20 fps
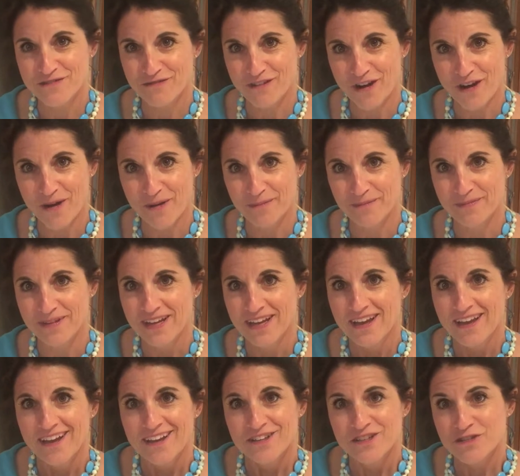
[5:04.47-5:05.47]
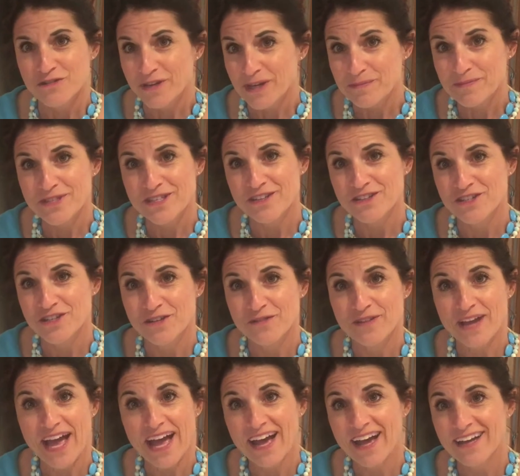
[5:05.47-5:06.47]
from trips that you've
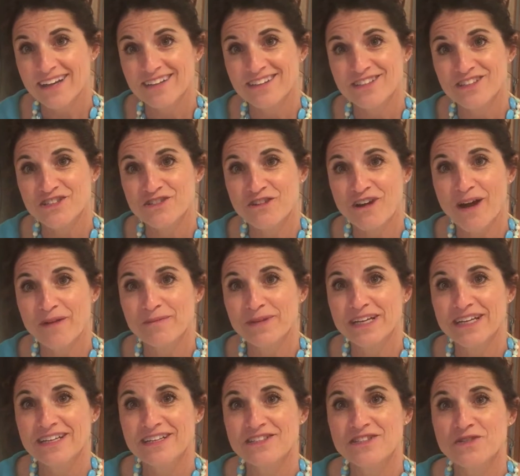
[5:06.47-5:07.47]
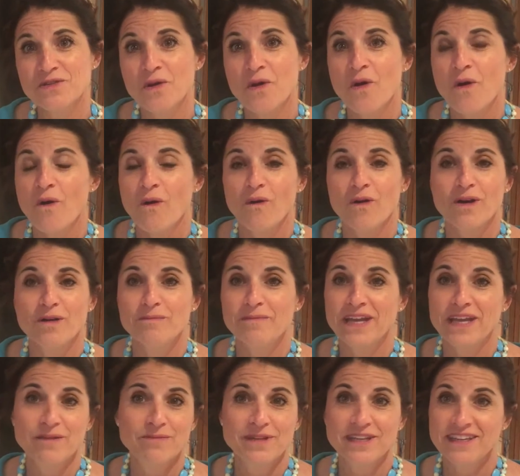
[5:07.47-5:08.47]
had in the tropics, or
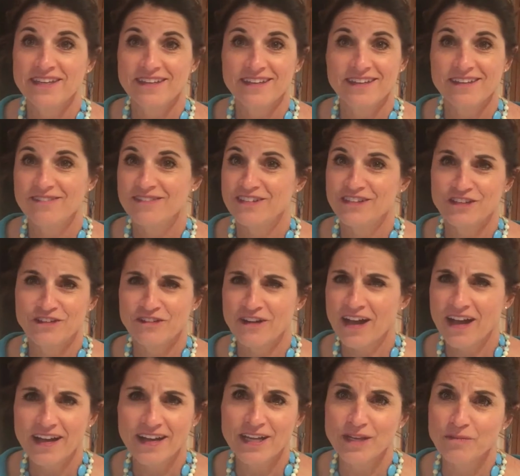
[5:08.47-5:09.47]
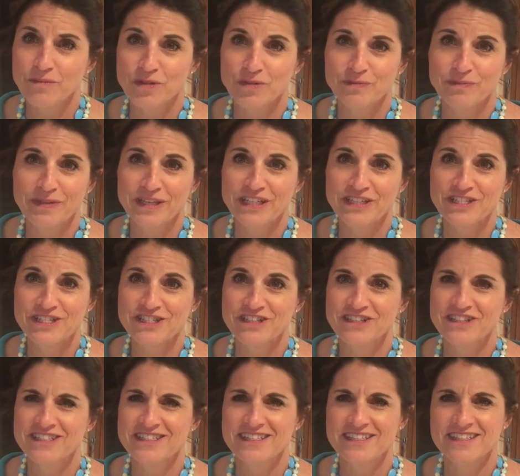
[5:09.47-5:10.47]
maybe even your honeymoon
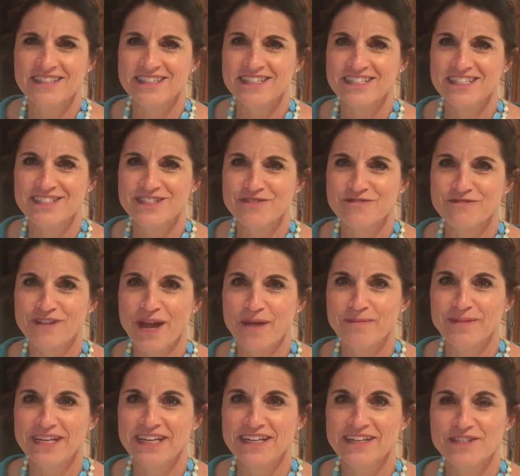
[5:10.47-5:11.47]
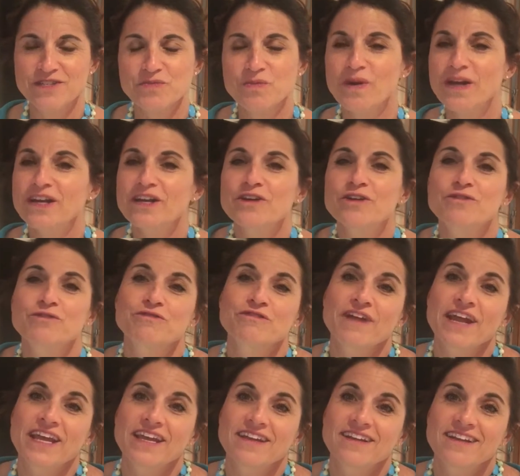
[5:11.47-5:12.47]
pictures, and to just reminisce. What a
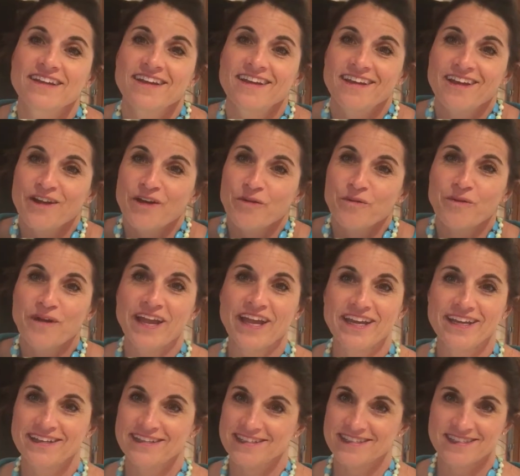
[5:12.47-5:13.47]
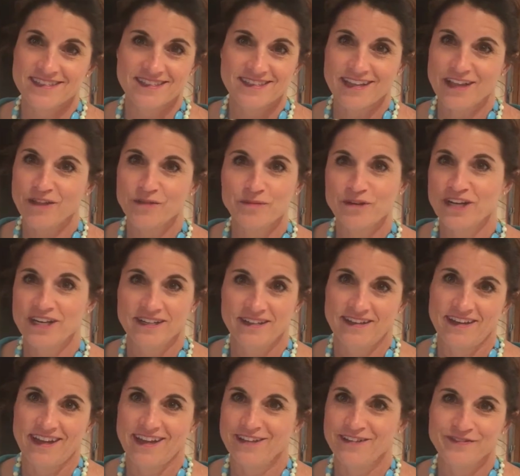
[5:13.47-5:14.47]
great way to celebrate
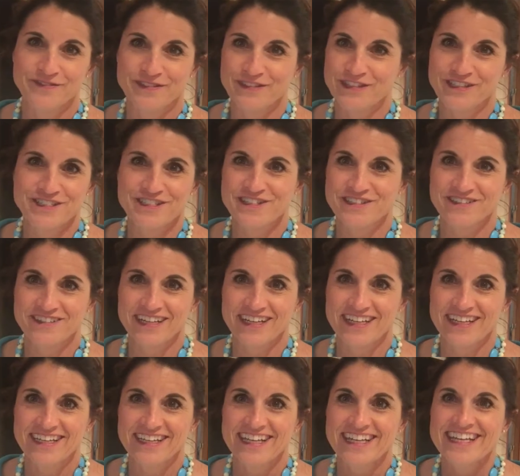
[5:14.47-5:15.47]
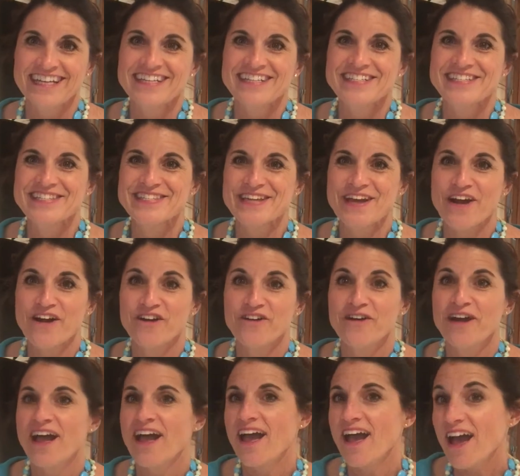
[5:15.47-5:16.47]
an anniversary. So
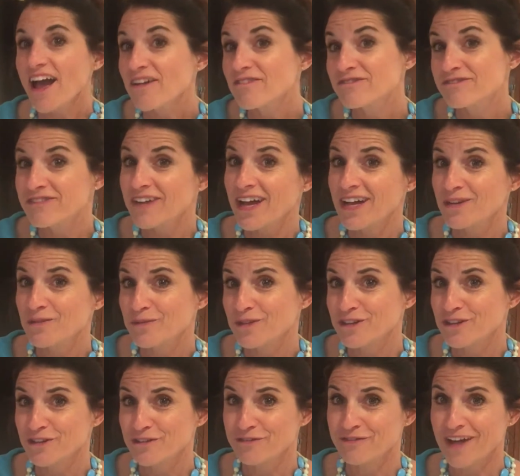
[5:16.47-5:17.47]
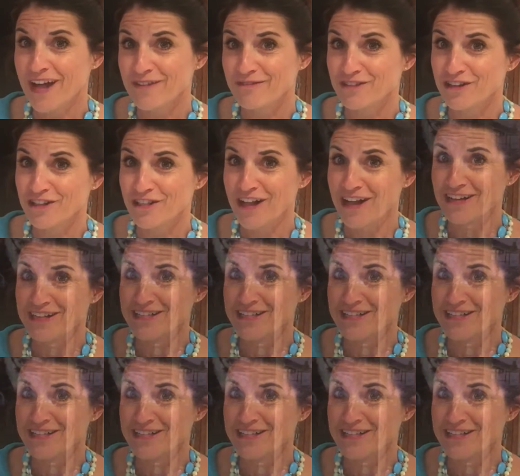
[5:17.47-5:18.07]
have fun with your 5 o'clock